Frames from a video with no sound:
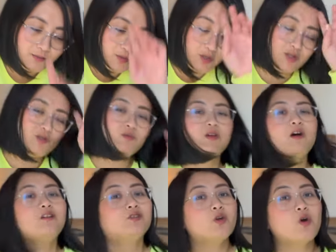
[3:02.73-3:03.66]
because we
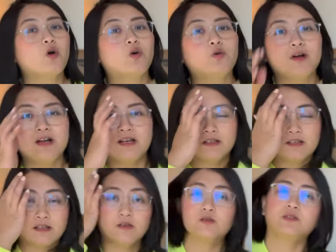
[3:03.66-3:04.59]
all know
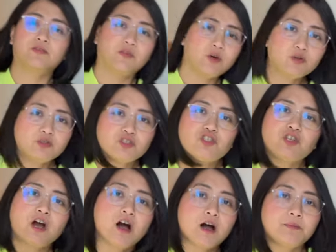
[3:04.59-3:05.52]
those
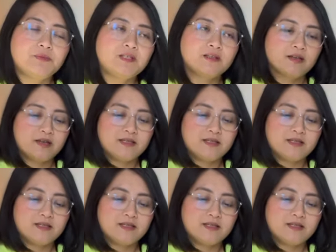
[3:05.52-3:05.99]
photoshopped